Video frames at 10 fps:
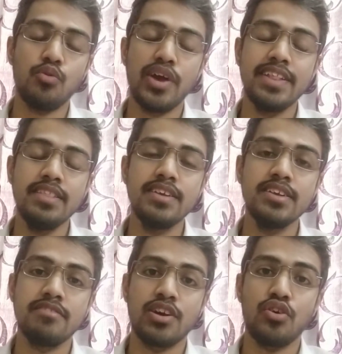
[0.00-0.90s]
when
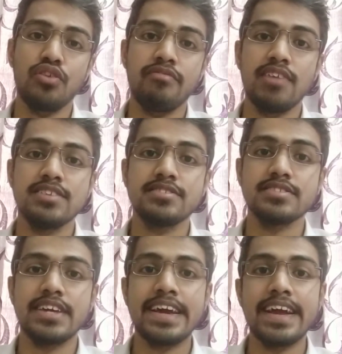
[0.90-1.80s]
these record of rights,
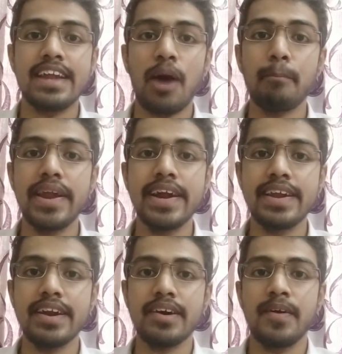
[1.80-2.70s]
they get
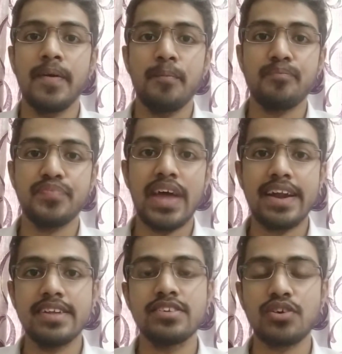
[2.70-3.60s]
updated,
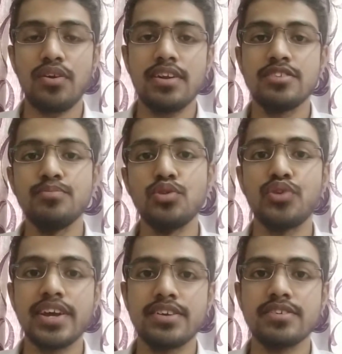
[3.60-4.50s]
that is called as
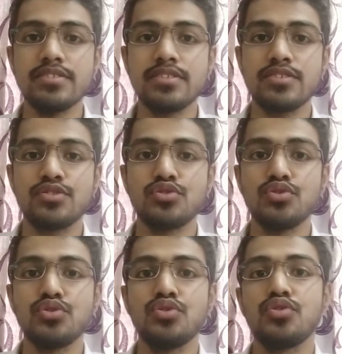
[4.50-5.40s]
mutation.
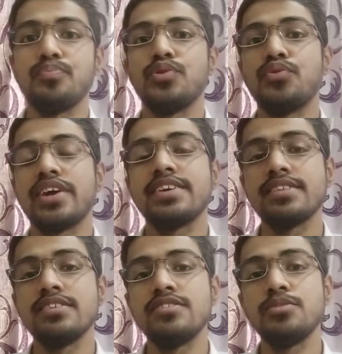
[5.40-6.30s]
So
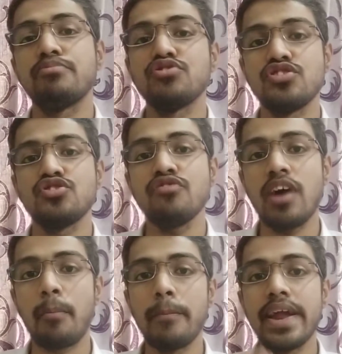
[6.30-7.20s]
mutation is the process of
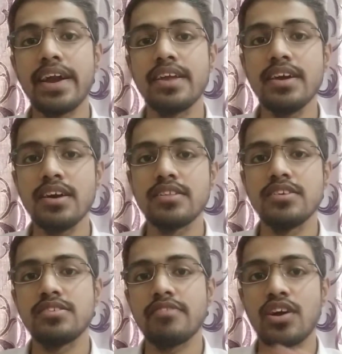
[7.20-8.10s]
updating
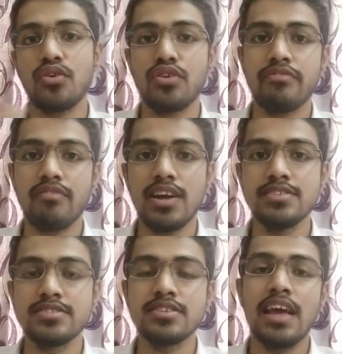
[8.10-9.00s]
these record of
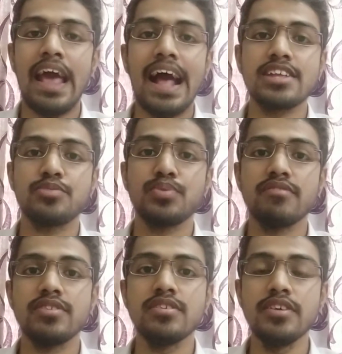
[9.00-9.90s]
rights as per
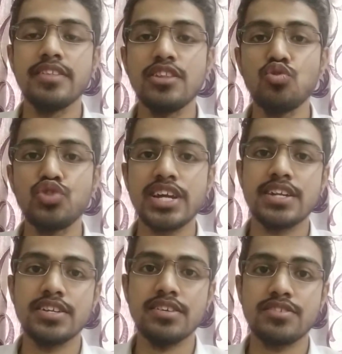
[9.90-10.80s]
the new
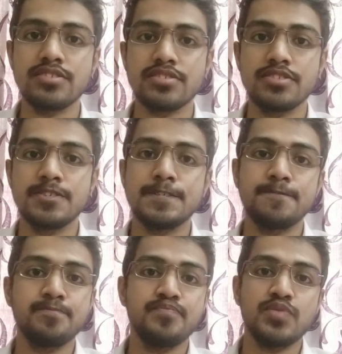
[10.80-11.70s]
changes.
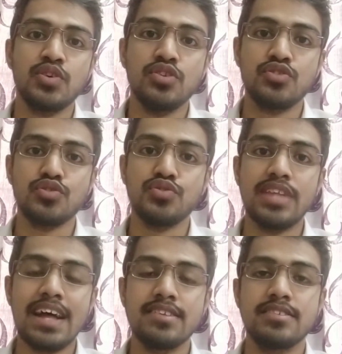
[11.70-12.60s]
So
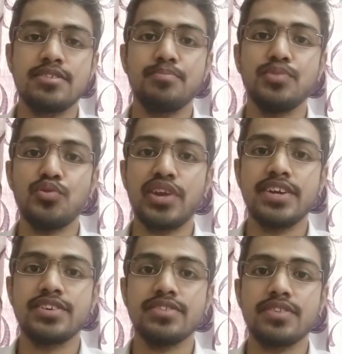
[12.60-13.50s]
that's
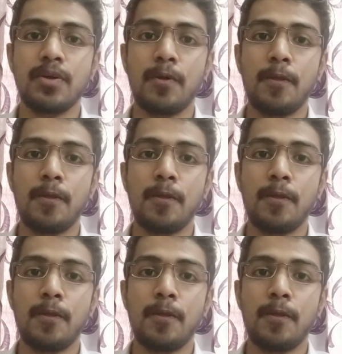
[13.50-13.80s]
mutation.